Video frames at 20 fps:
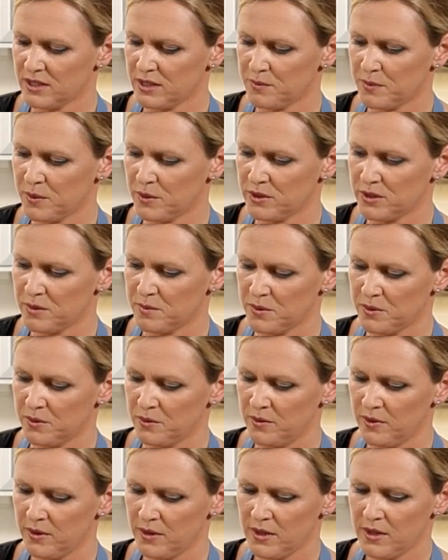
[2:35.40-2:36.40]
as
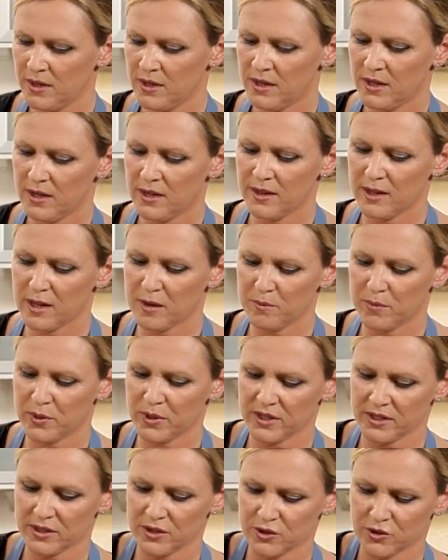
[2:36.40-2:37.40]
possible and then put
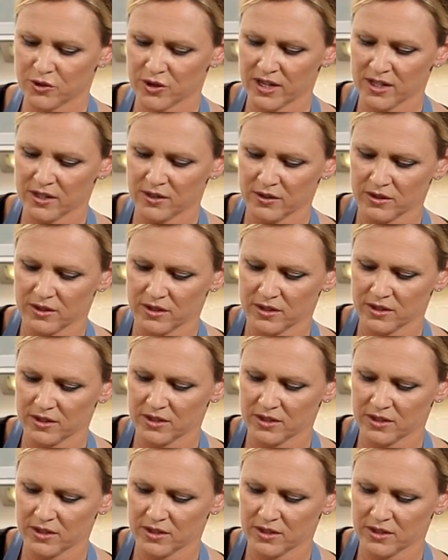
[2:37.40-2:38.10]
it straight onto the